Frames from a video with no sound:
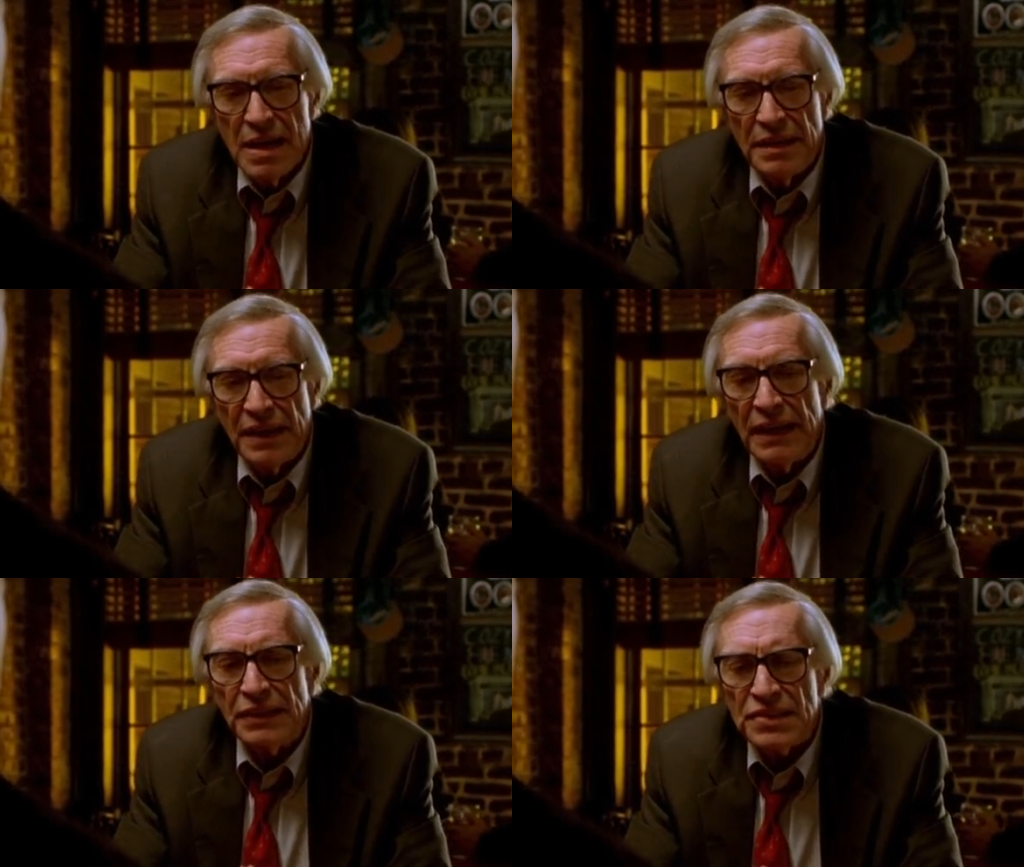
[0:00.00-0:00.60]

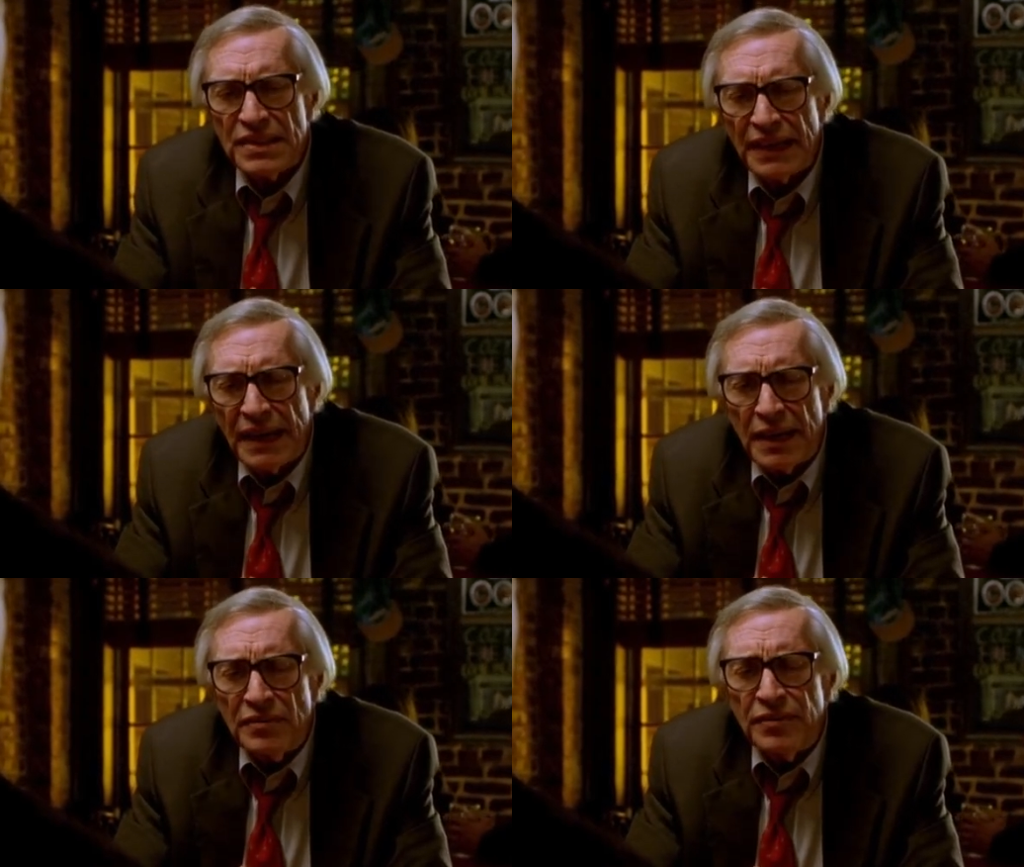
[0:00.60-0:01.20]
The elders said I
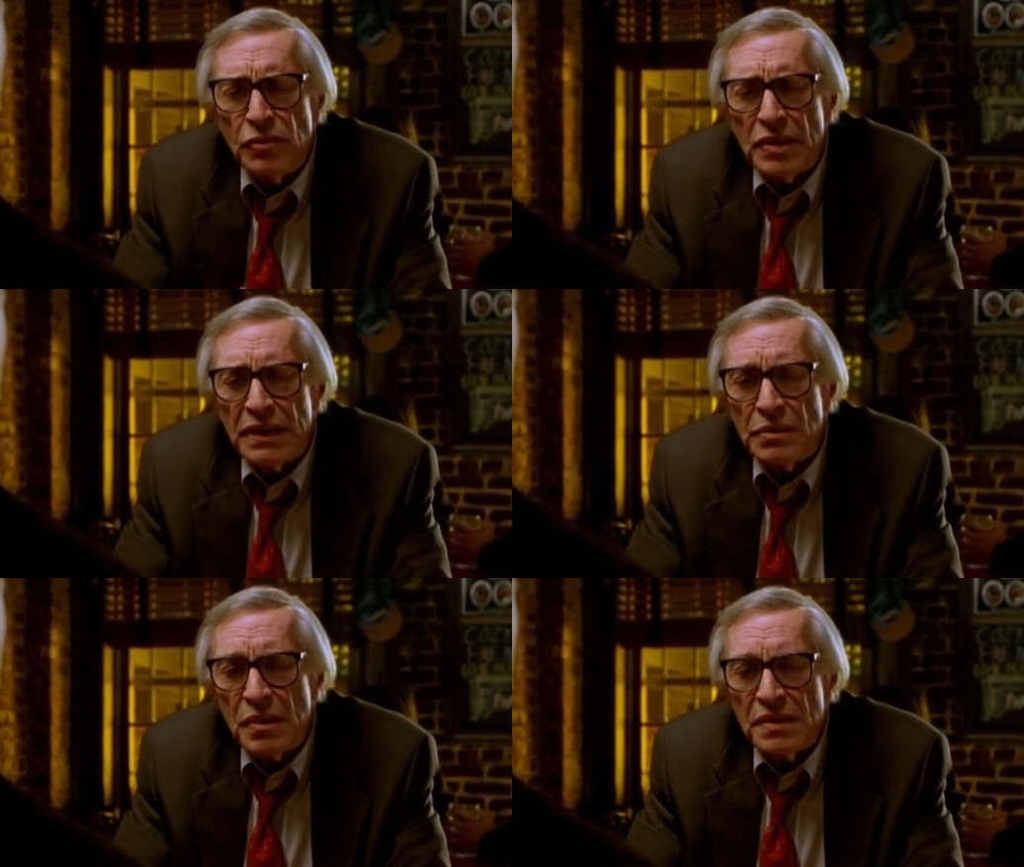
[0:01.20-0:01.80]
had a
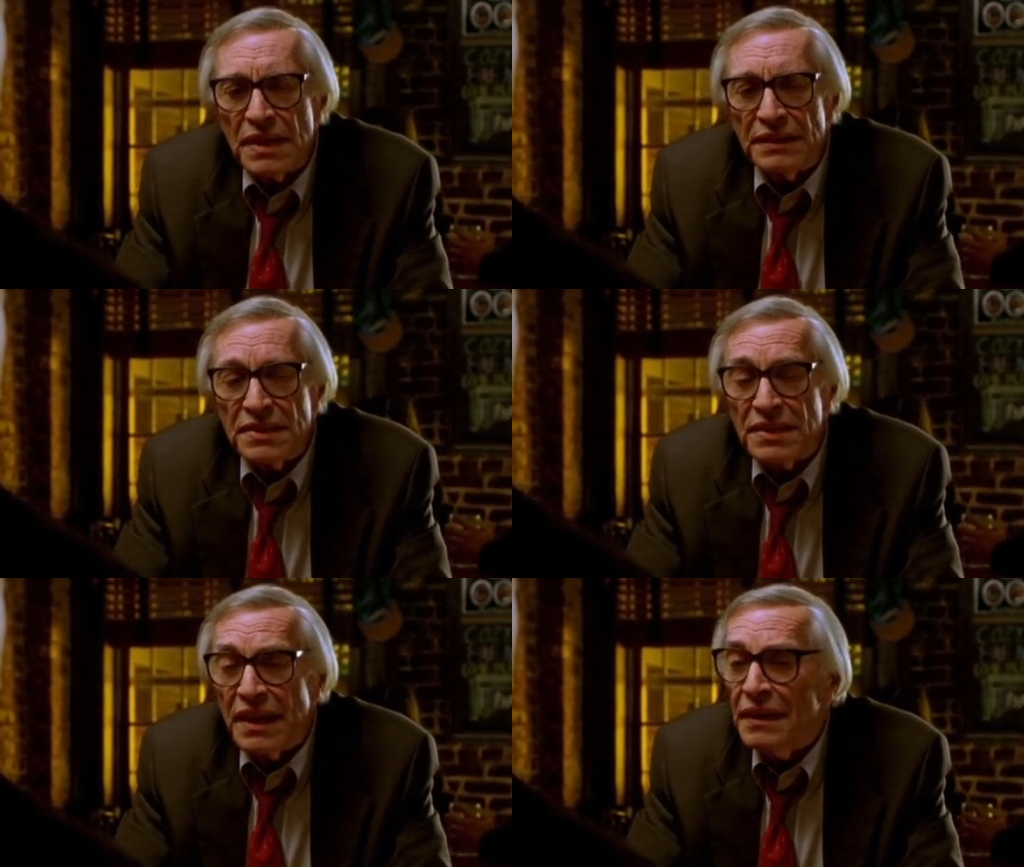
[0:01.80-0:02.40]
40-year-old's
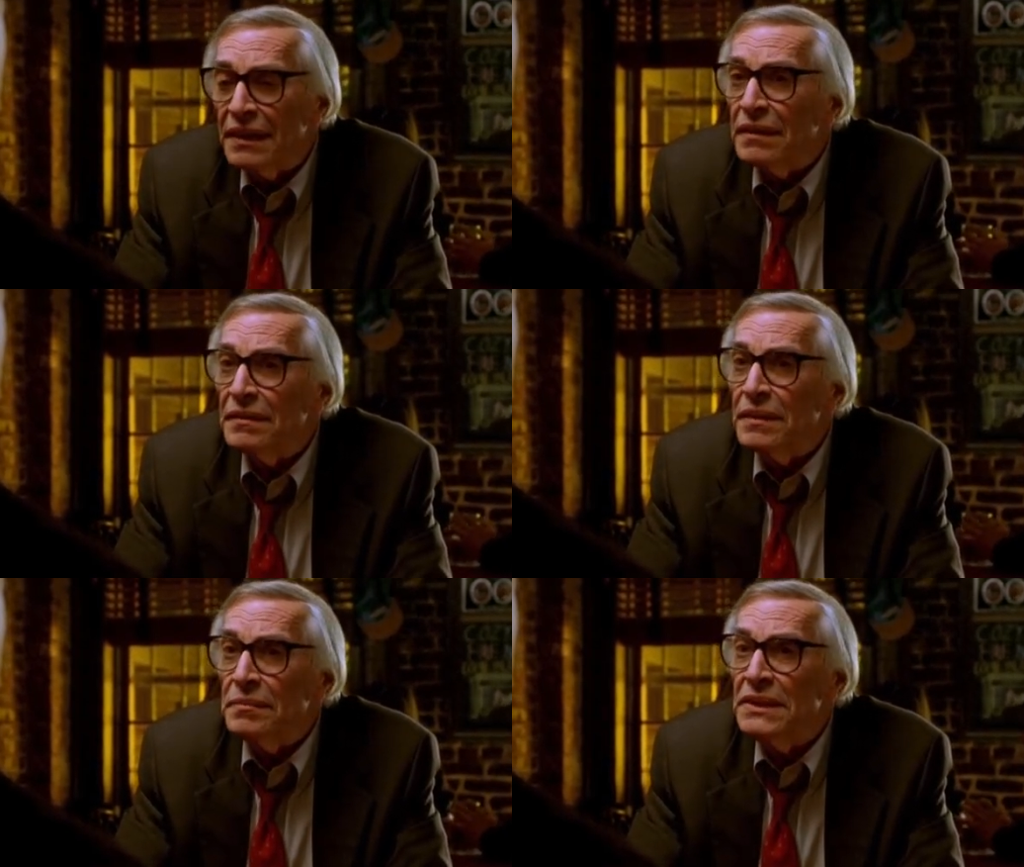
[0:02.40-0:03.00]
understanding of
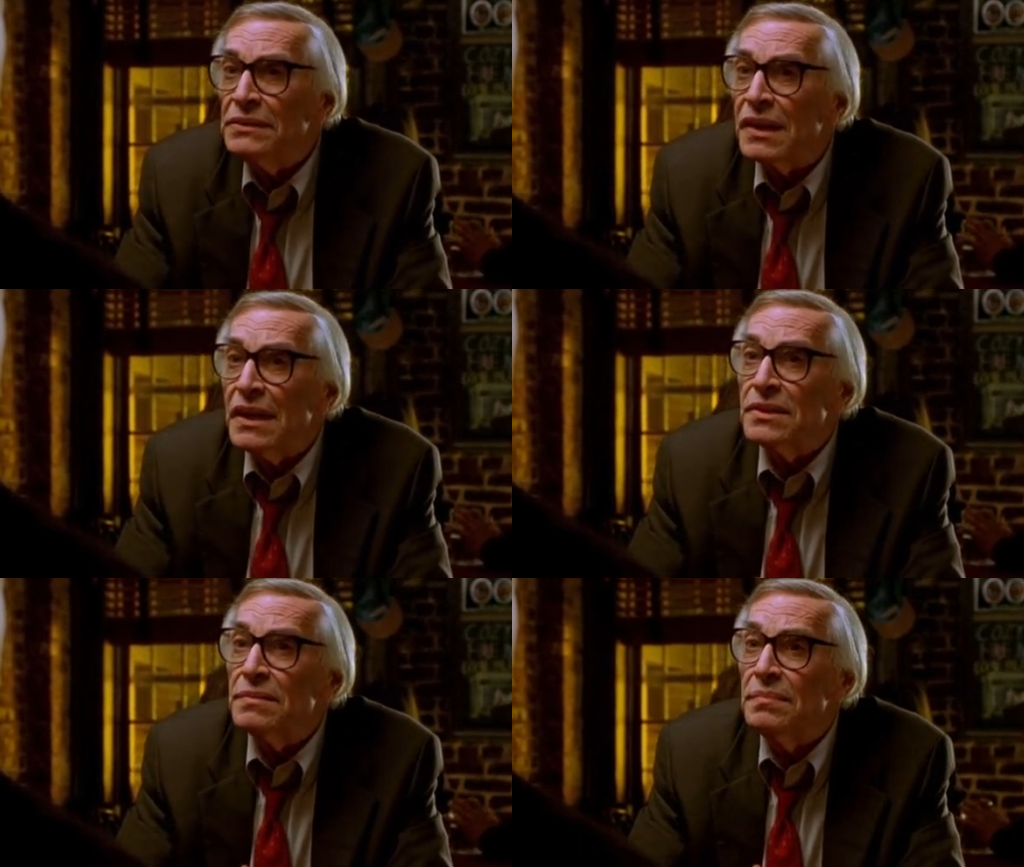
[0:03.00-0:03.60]
the
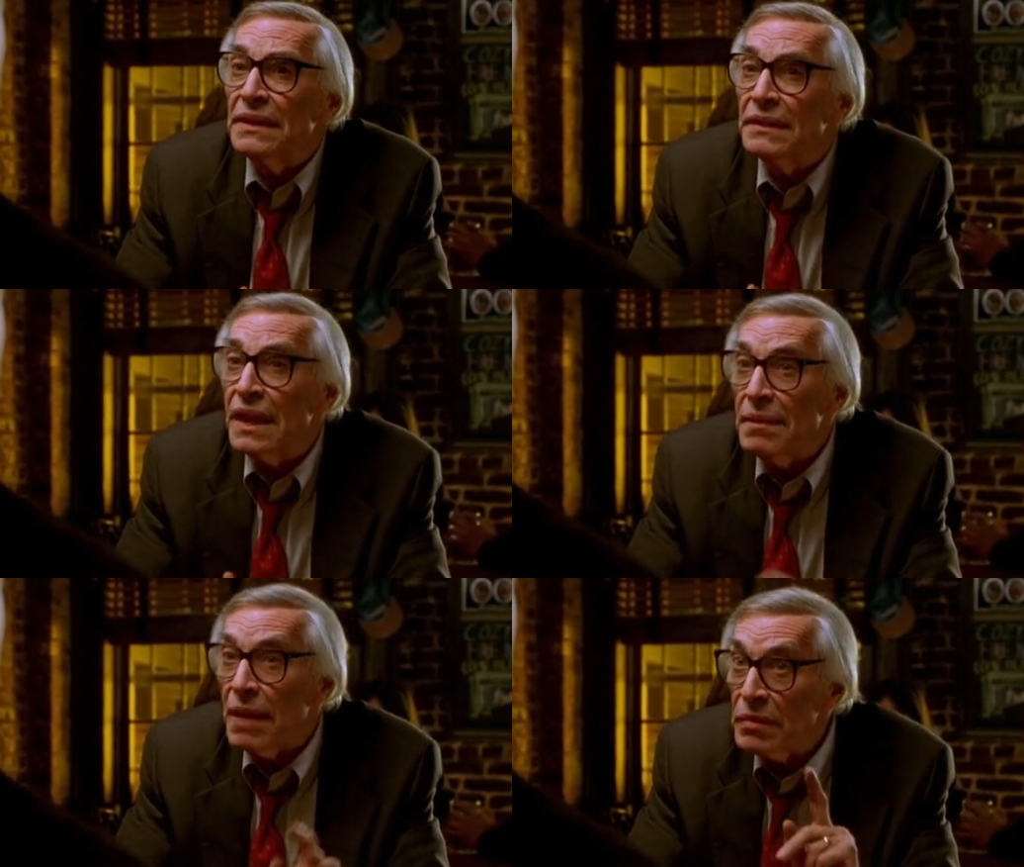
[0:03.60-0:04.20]
Midrash by the
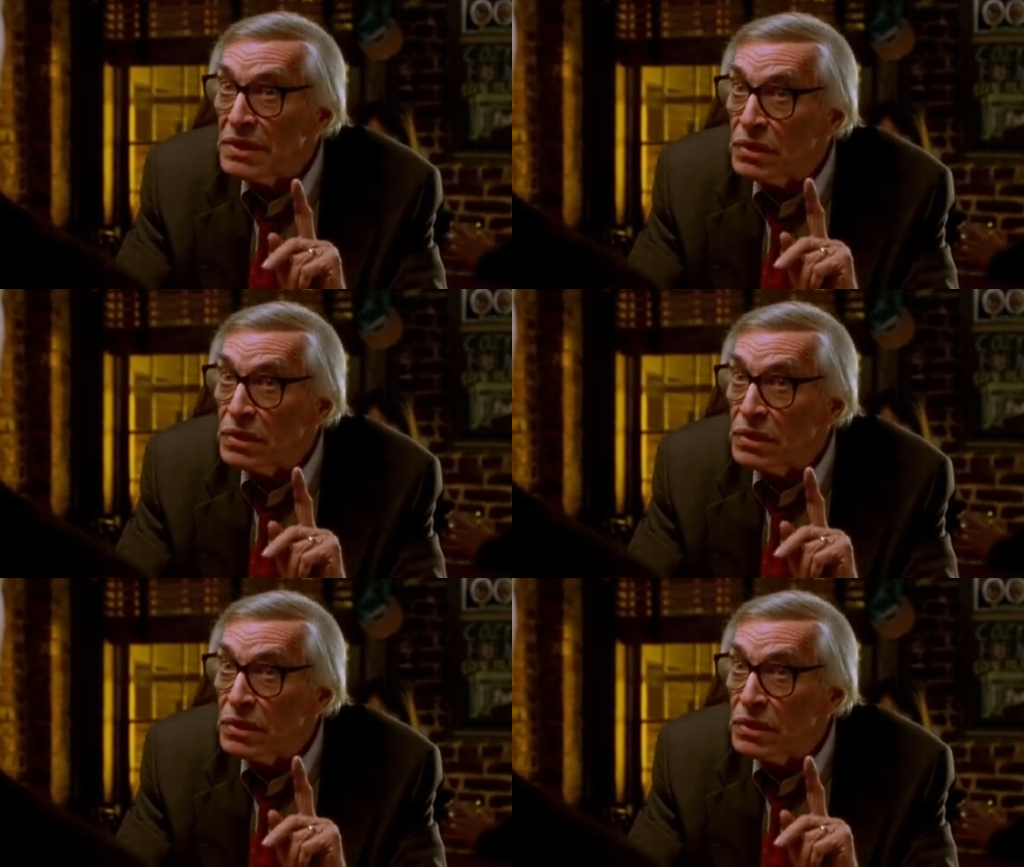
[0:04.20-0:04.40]
time I was